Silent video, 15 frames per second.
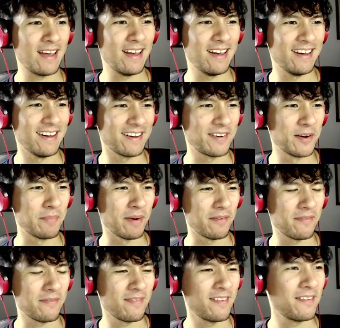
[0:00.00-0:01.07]
Creeper.
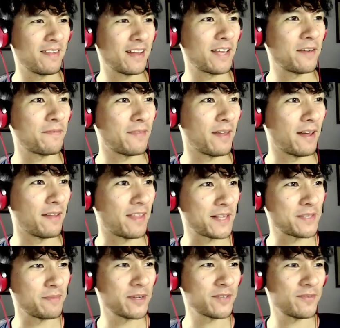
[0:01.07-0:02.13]
Thank you so
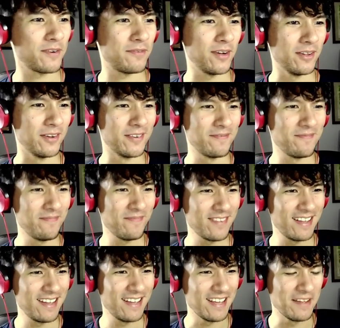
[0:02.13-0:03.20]
much for the follow.
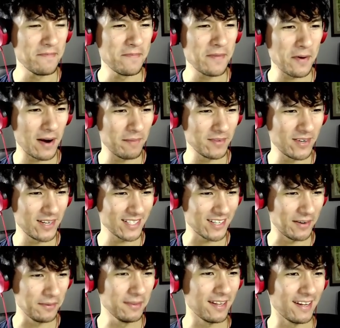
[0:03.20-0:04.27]
Even though I'm not
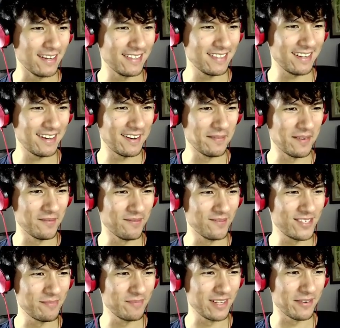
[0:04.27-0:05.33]
online, I'm
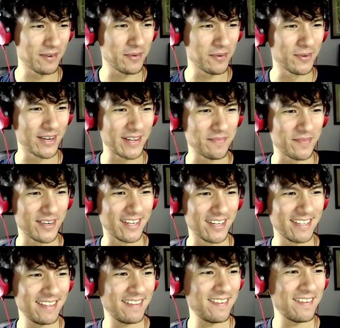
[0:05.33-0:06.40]
simply recording, but
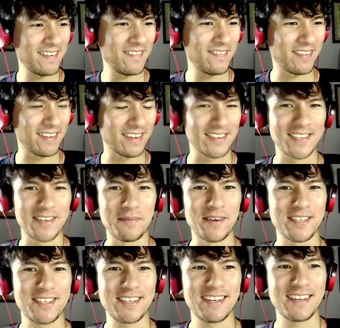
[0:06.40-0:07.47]
thank you so much.
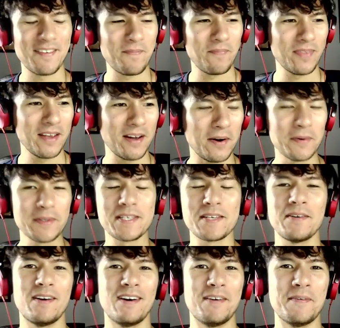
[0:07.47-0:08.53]

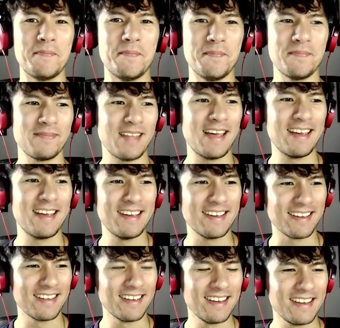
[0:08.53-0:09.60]
Also, in
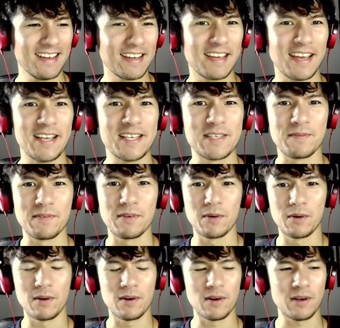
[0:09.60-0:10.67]
case if
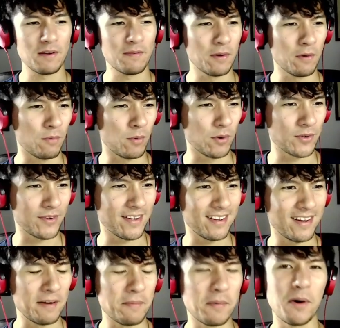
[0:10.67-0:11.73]
you're wondering,
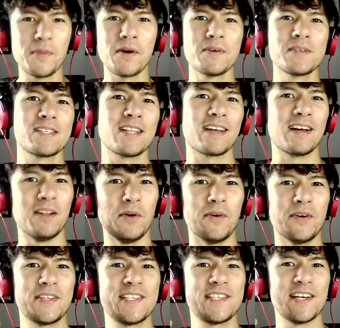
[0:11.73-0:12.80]
all those like
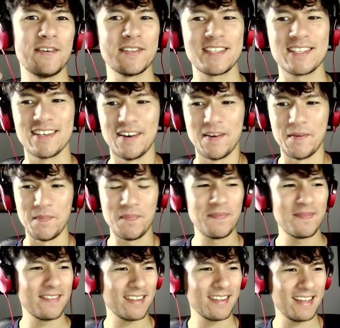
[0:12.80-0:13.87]
alert sounds,
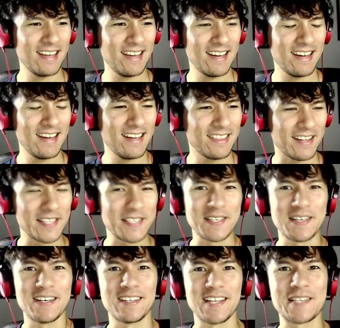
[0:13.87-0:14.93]
that's
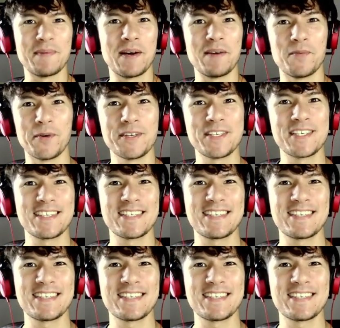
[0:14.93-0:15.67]
my voice.